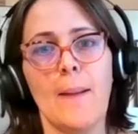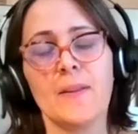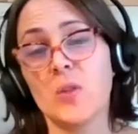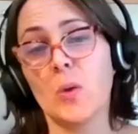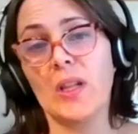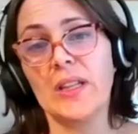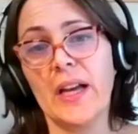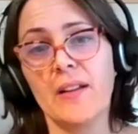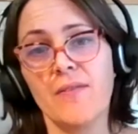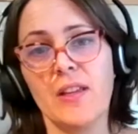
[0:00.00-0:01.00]
So a
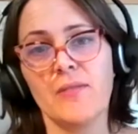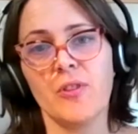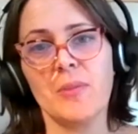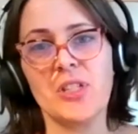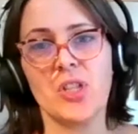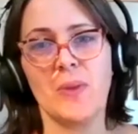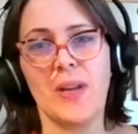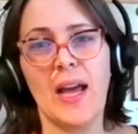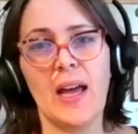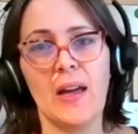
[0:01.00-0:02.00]
lot of the information we
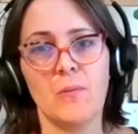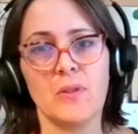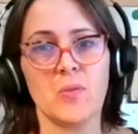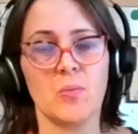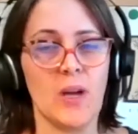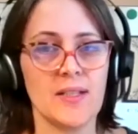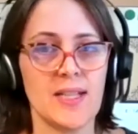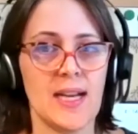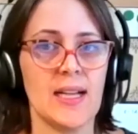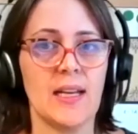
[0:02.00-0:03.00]
had was raw
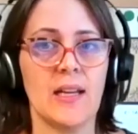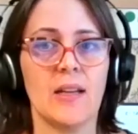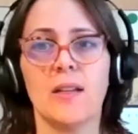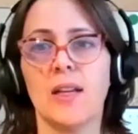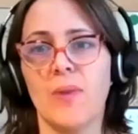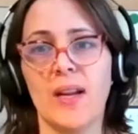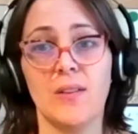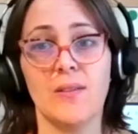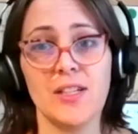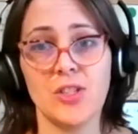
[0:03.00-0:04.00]
data and
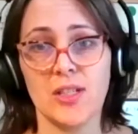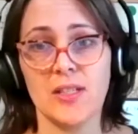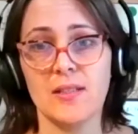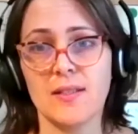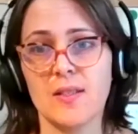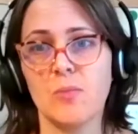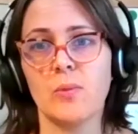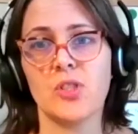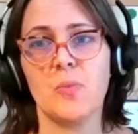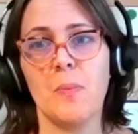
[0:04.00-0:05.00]
regulations,
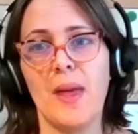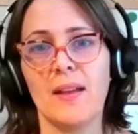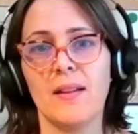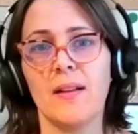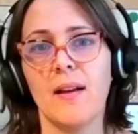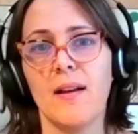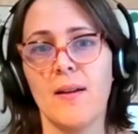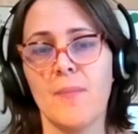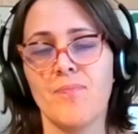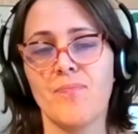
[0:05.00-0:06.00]
which meant
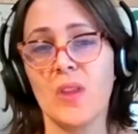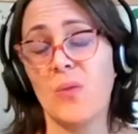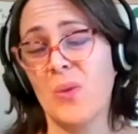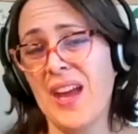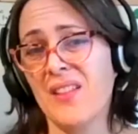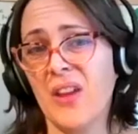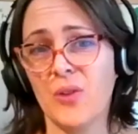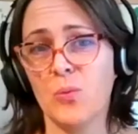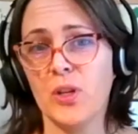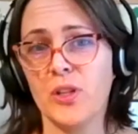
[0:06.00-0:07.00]
we had a
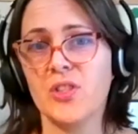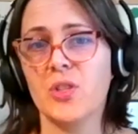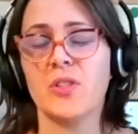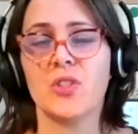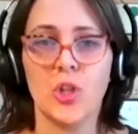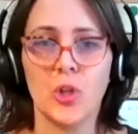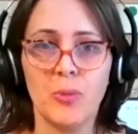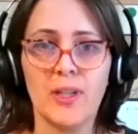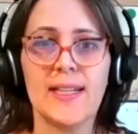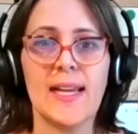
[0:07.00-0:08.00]
lot of work to
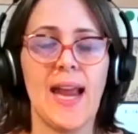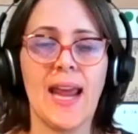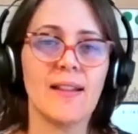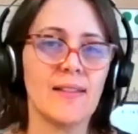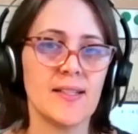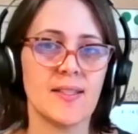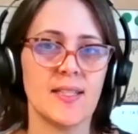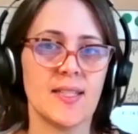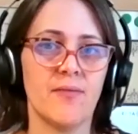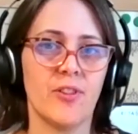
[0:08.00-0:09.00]
interpret and analyze
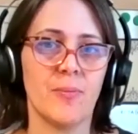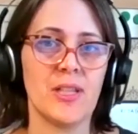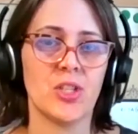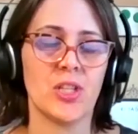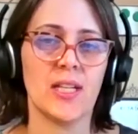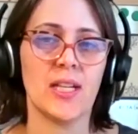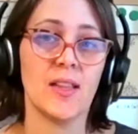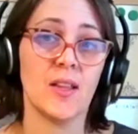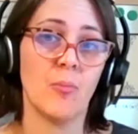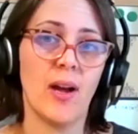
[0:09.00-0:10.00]
this information
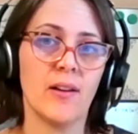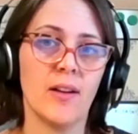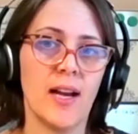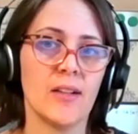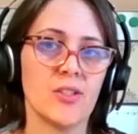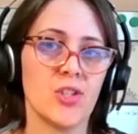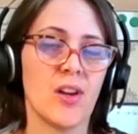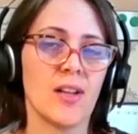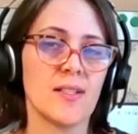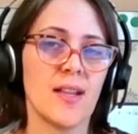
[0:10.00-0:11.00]
in the broader energy
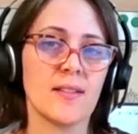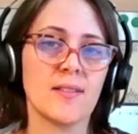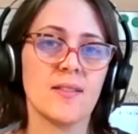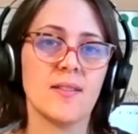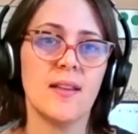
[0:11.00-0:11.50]
context.